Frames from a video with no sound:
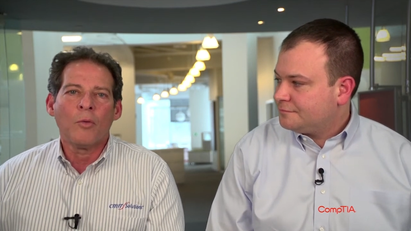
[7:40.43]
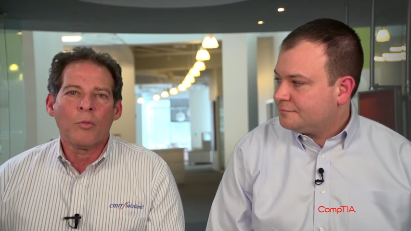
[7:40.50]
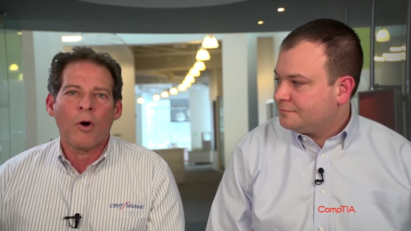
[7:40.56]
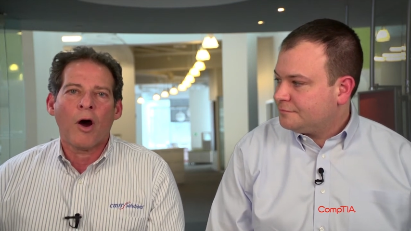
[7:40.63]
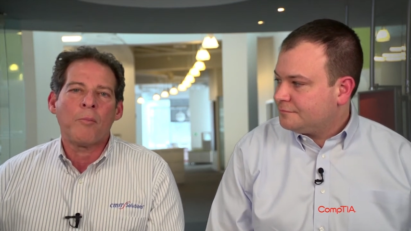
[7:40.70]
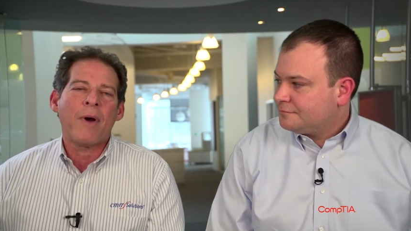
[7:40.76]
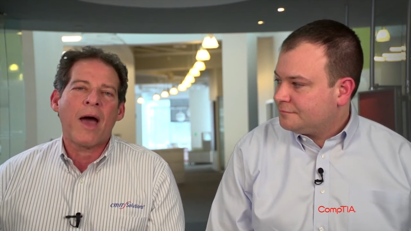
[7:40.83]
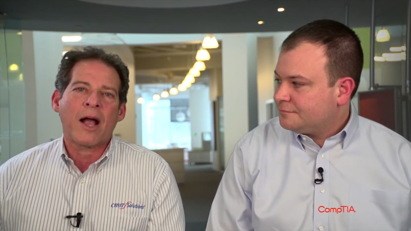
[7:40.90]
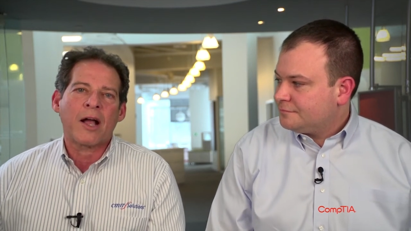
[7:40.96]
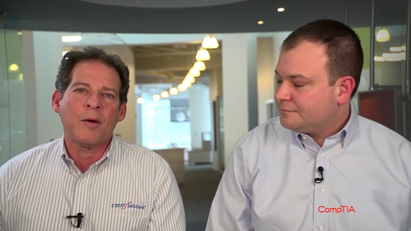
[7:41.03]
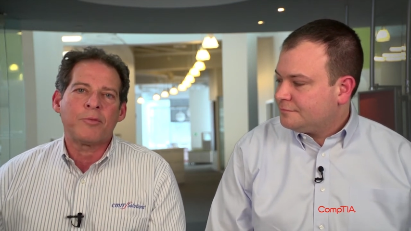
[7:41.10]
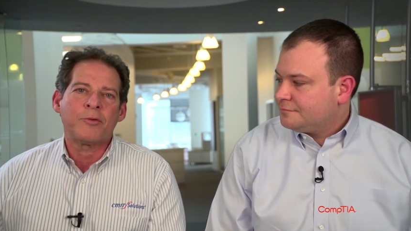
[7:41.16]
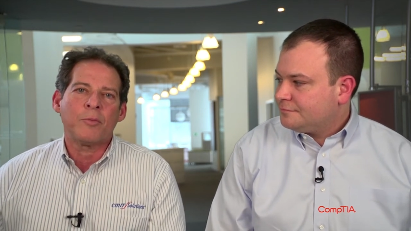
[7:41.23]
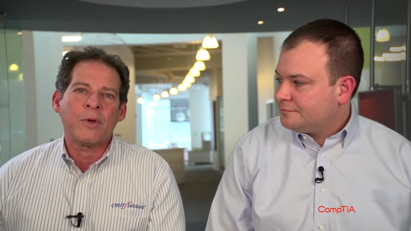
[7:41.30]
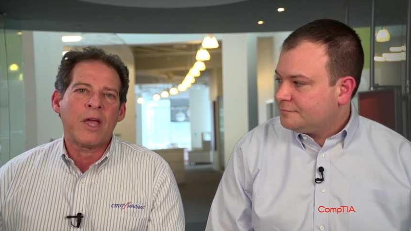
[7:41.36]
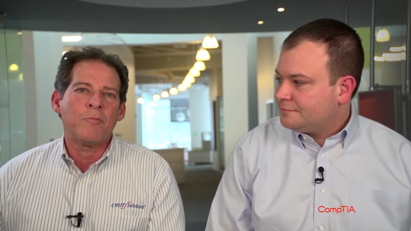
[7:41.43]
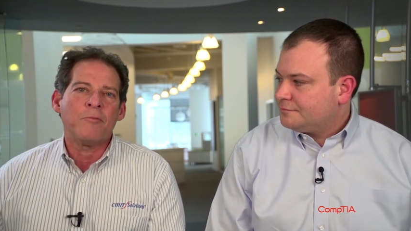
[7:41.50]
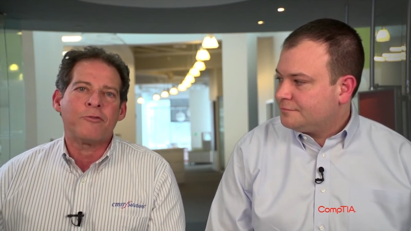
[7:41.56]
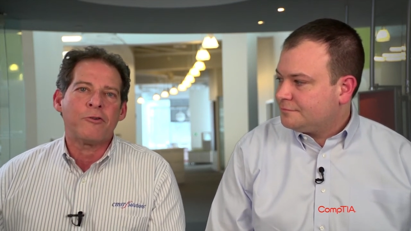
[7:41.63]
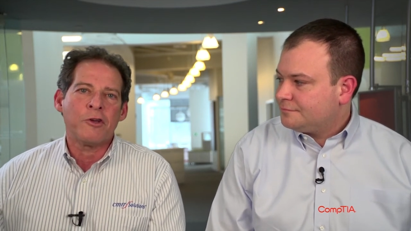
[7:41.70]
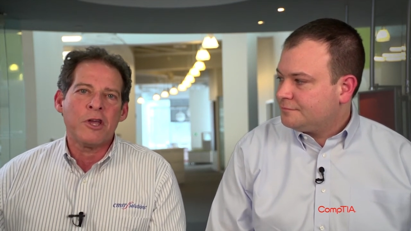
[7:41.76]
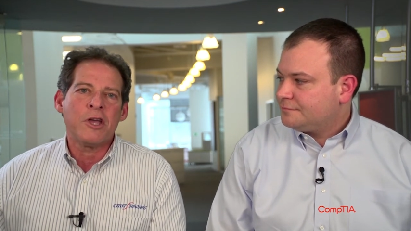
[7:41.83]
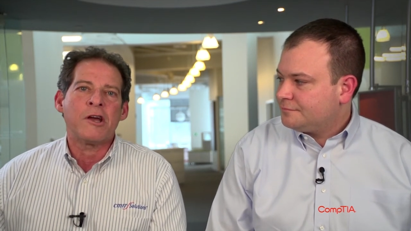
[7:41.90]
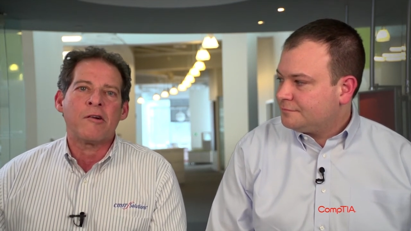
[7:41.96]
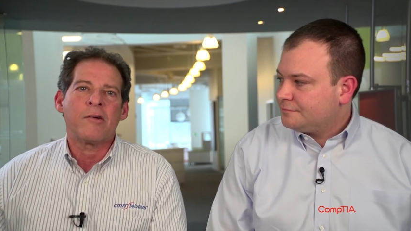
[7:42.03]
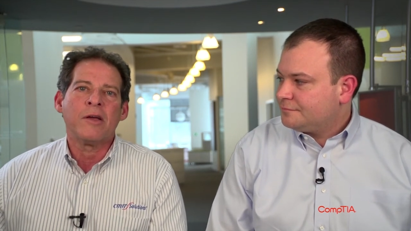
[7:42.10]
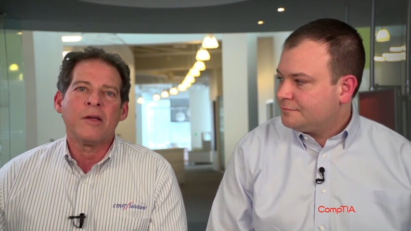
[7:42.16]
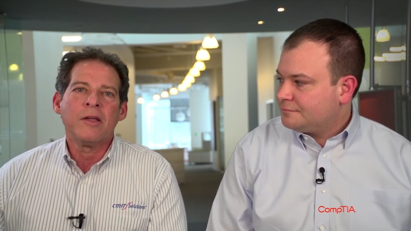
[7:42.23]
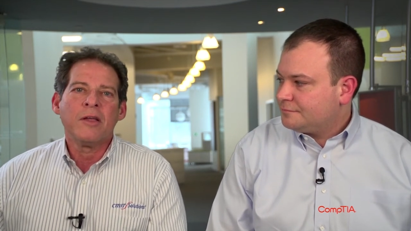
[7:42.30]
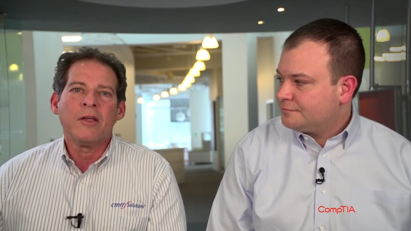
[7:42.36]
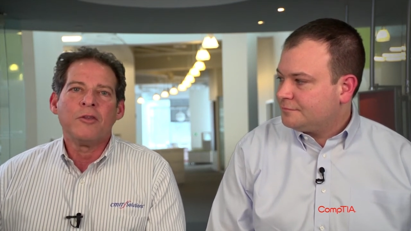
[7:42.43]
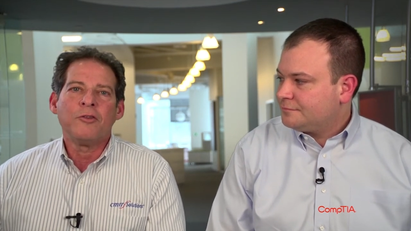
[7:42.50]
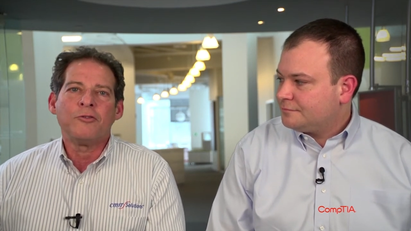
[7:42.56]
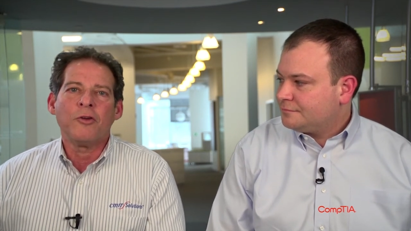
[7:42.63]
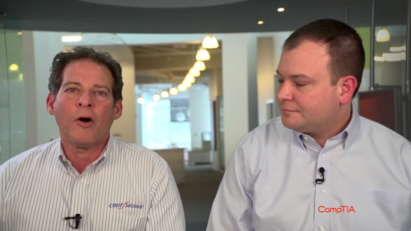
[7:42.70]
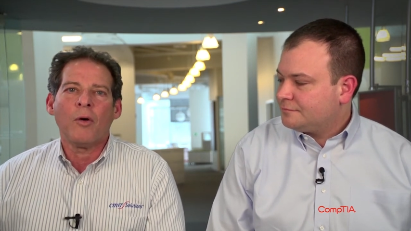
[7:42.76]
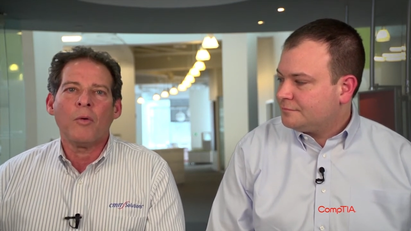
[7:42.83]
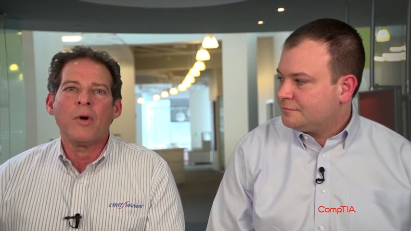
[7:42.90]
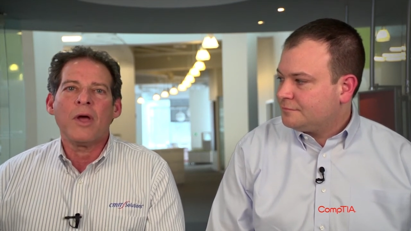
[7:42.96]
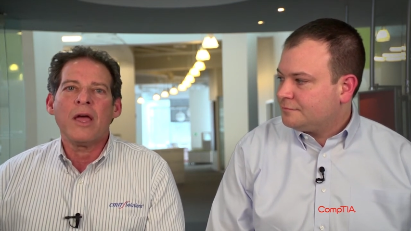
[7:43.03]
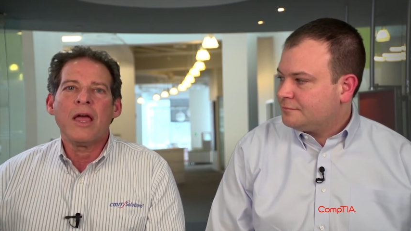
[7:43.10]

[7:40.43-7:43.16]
Speaker 1: Our backup, so we keep them for a year. So